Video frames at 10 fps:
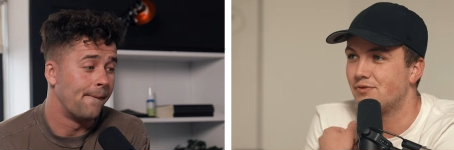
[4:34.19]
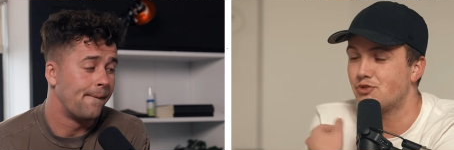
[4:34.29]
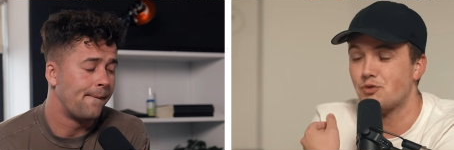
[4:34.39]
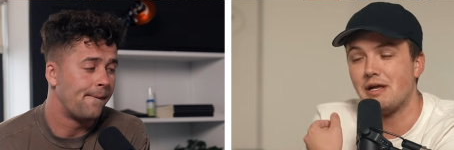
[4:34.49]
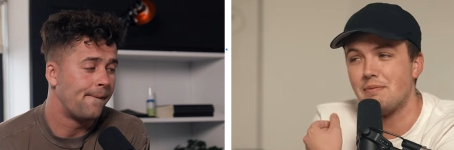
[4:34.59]

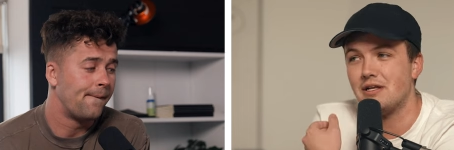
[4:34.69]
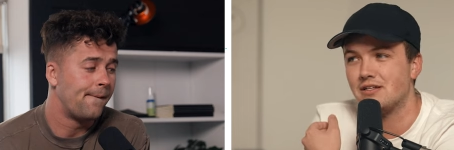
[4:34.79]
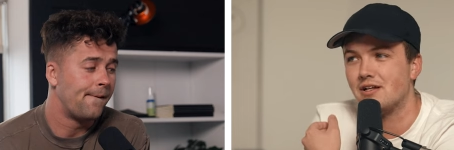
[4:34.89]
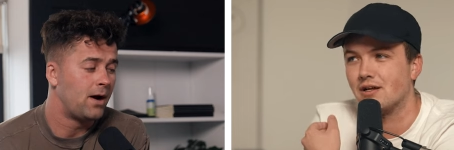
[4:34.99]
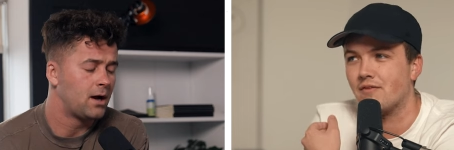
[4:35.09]
Speaker 1: which would make me a
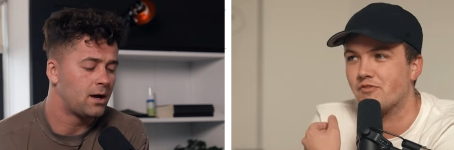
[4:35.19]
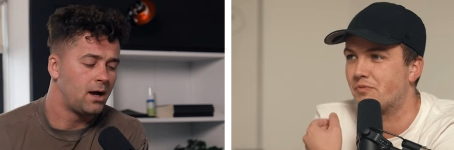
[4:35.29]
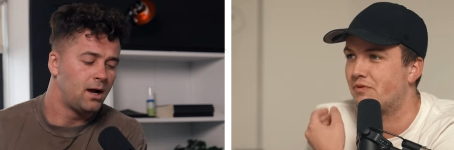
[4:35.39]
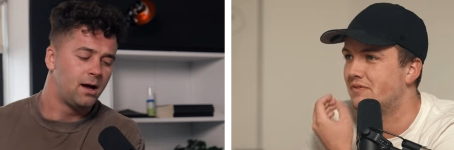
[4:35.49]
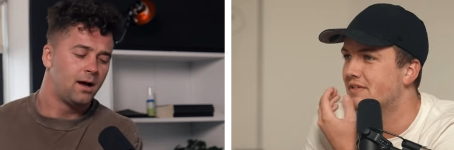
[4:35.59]
little
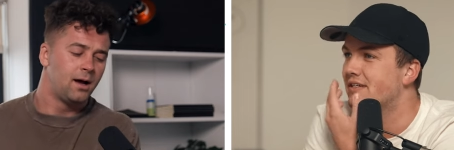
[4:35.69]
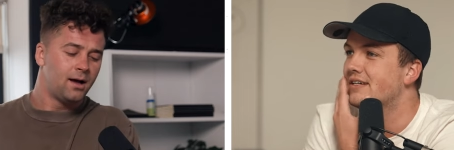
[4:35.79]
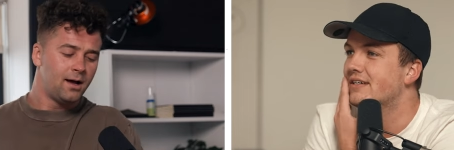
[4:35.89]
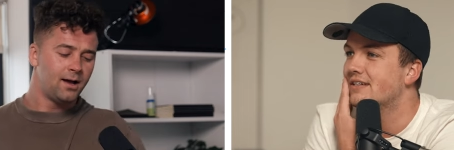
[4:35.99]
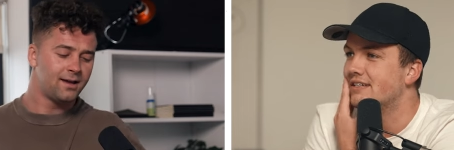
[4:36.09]
uncomfortable
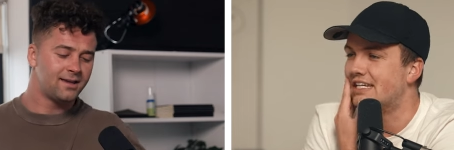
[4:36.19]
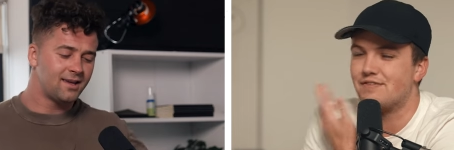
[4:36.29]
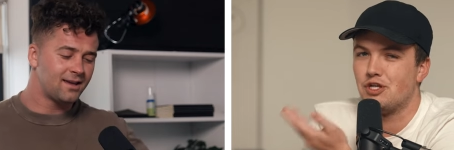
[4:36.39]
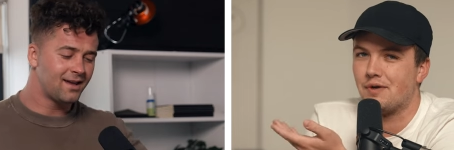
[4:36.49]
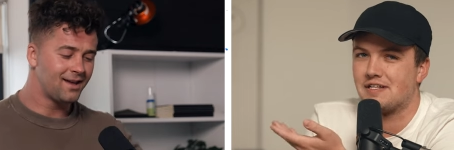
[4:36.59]

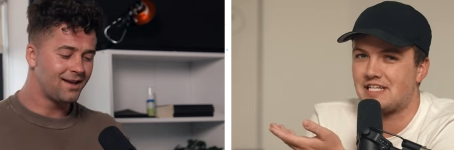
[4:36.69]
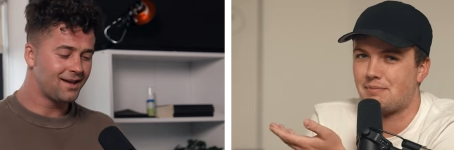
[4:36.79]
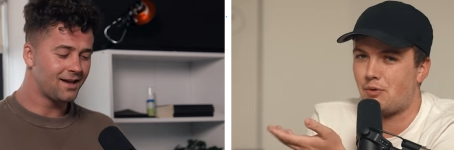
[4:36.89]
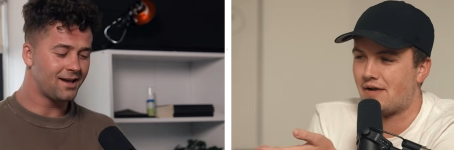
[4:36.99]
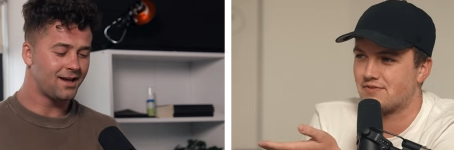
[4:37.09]
even knowing it's like
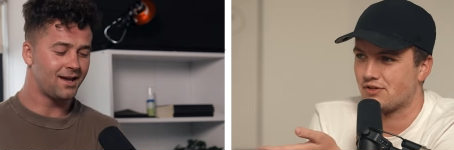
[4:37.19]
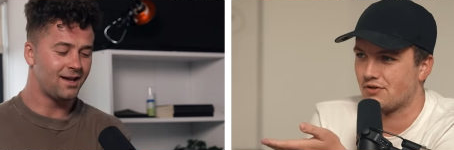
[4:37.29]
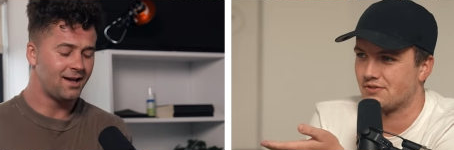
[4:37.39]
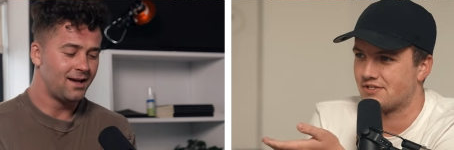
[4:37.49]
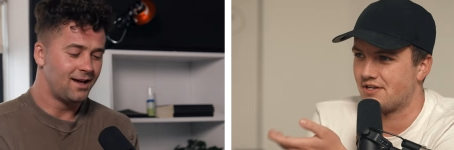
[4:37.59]
my wife's
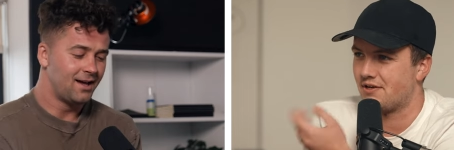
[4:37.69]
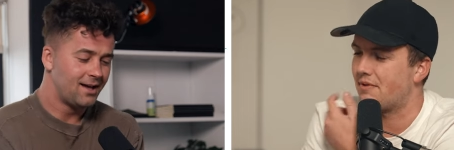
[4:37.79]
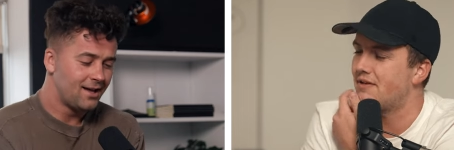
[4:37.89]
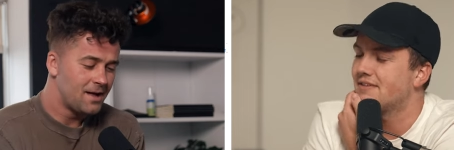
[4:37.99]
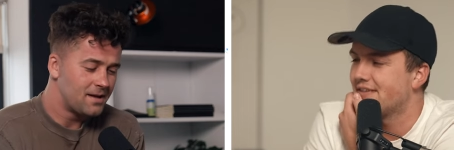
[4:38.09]
girls. You know what I
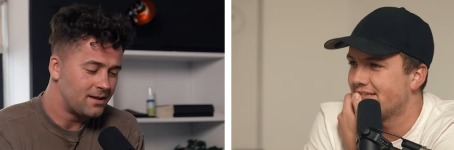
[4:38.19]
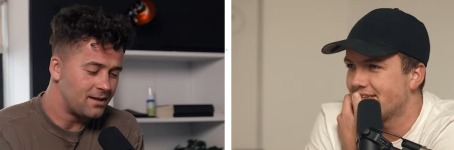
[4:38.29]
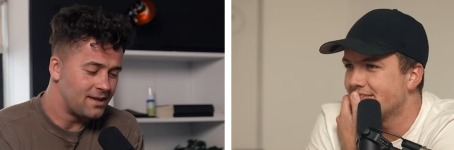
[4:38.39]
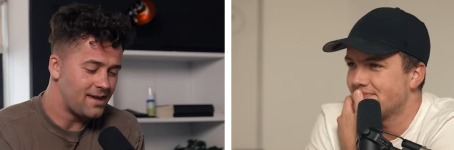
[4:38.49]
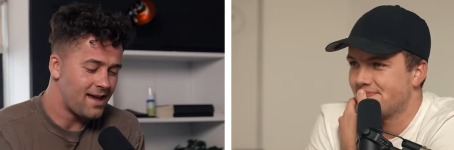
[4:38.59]
mean?
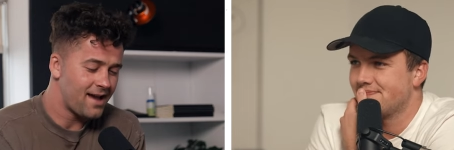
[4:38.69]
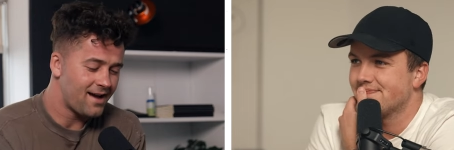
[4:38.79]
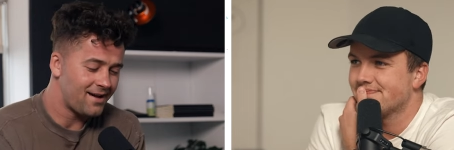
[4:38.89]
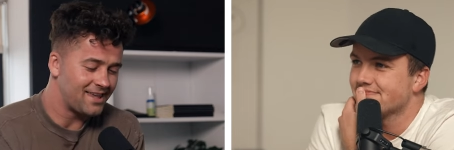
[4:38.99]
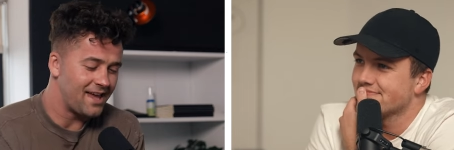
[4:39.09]

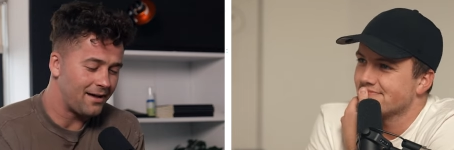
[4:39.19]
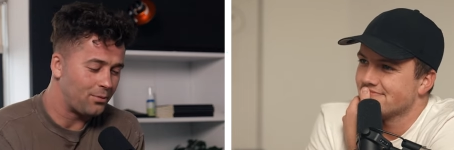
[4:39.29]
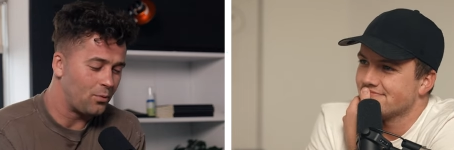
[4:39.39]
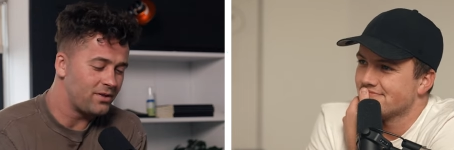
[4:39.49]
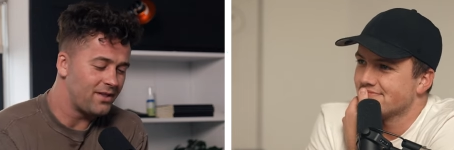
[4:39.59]
Speaker 2: Yeah, yeah.
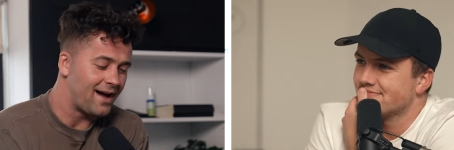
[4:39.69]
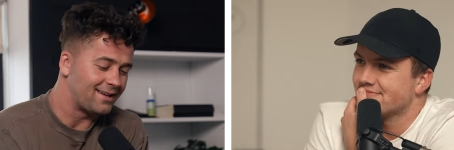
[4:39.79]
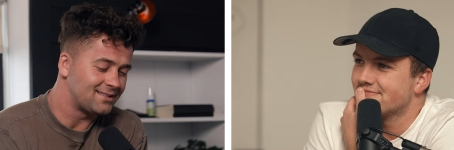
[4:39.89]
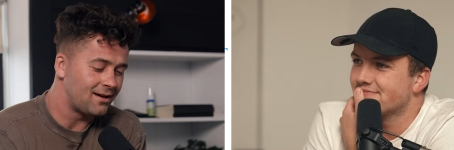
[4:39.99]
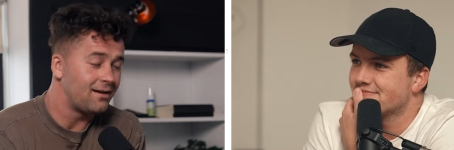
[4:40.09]
The one that
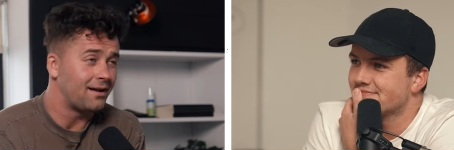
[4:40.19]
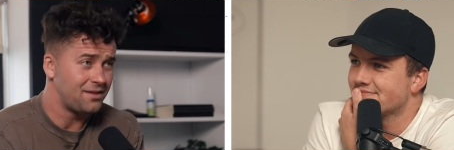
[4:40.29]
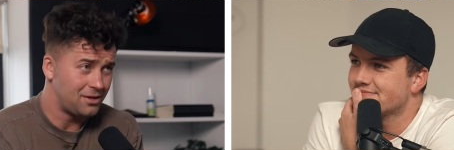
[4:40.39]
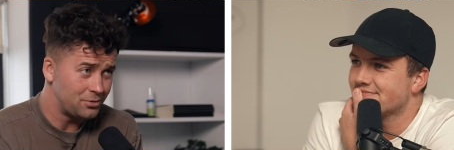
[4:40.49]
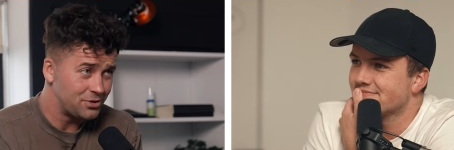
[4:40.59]
I saw, I
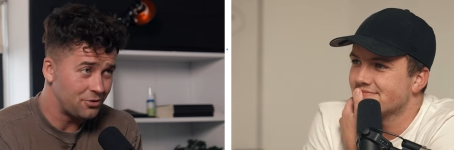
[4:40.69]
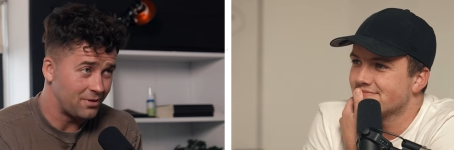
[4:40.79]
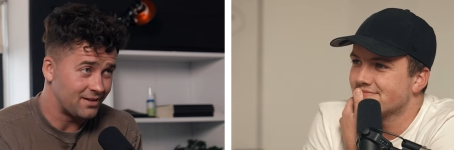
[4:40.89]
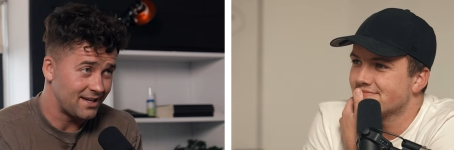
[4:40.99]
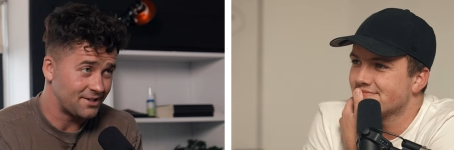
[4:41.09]
think you showed
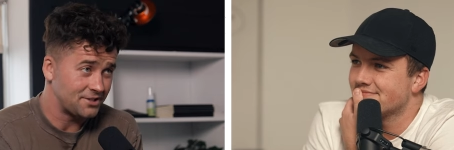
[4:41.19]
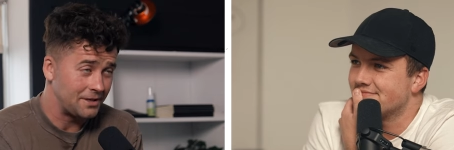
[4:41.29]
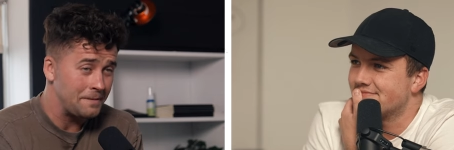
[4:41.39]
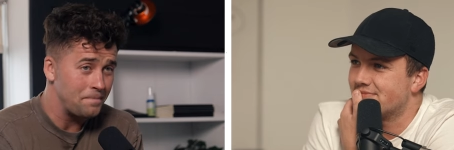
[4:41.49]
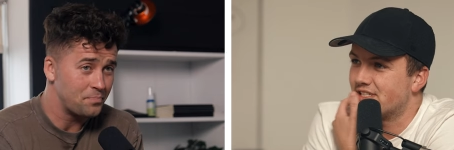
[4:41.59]
me this
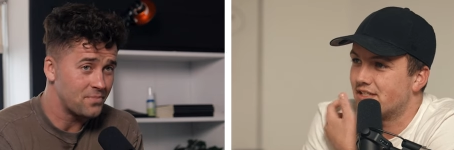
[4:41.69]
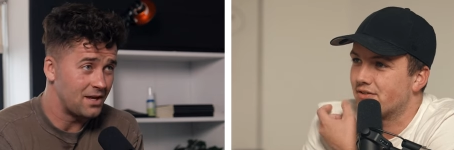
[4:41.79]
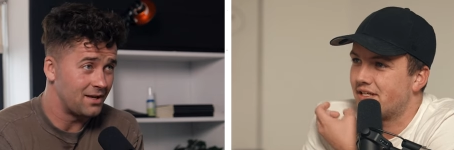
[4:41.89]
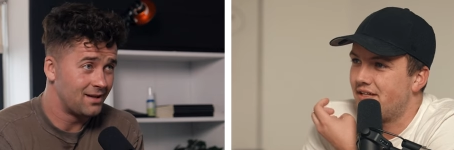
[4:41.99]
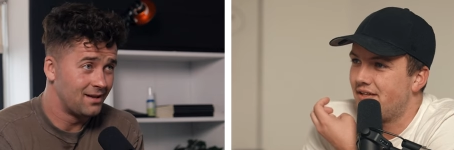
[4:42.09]
actually. The little
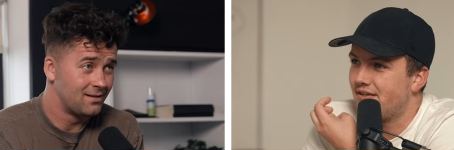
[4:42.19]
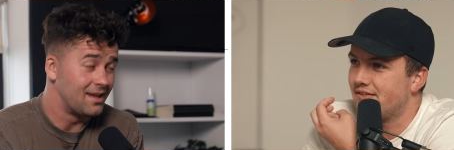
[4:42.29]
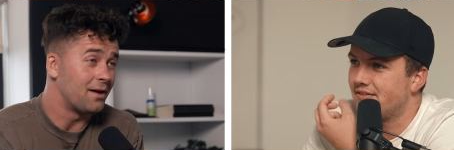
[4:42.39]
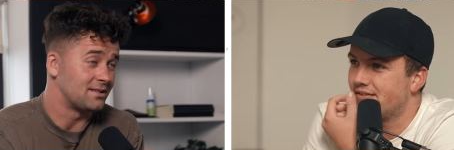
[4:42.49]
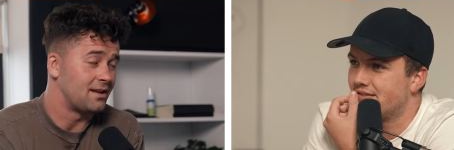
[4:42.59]
kid.
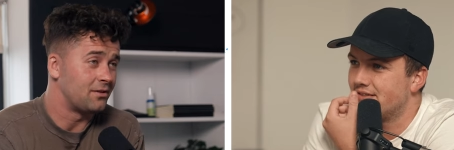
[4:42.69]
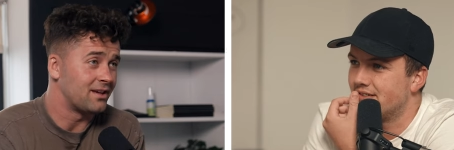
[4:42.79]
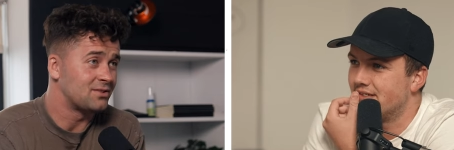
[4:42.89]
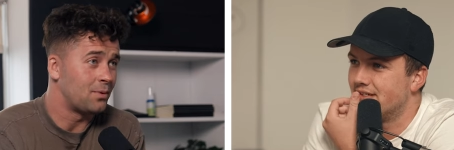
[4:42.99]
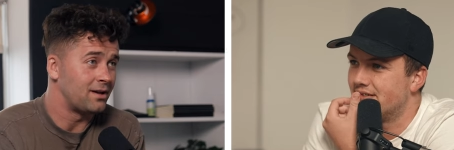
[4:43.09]
Yeah, it was an
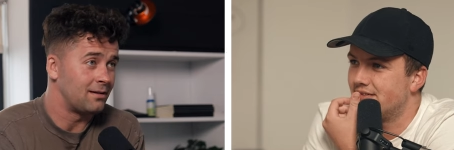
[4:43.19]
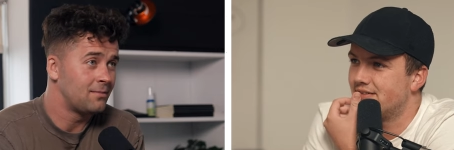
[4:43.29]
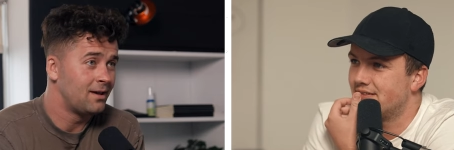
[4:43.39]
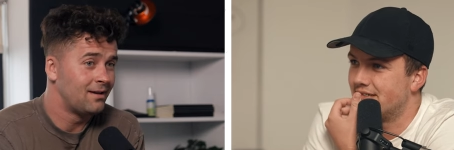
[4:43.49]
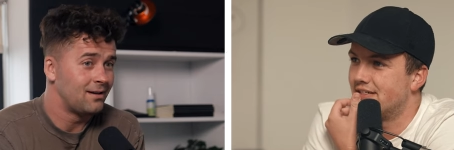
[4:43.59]
LDS yeah. wedding.
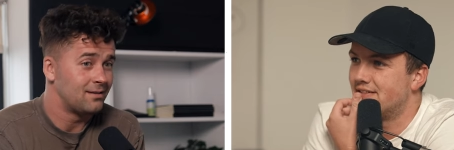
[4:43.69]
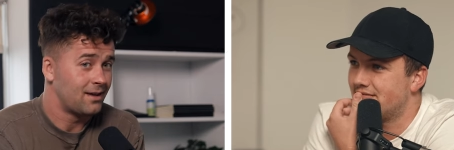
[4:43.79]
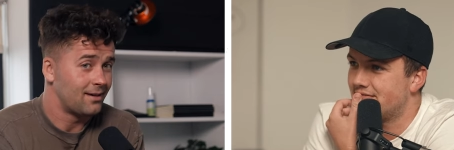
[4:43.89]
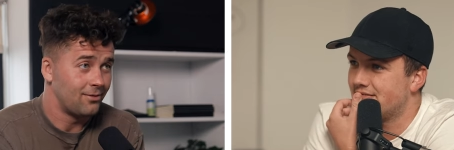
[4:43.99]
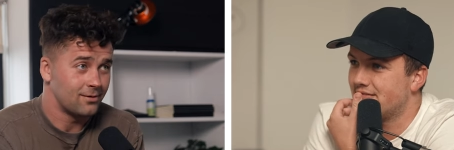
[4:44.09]
Yeah. The
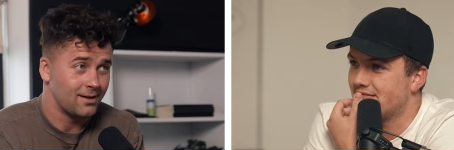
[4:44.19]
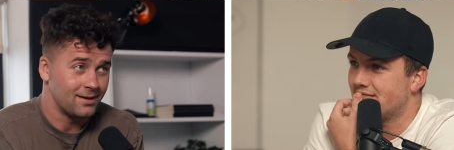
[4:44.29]
kid looked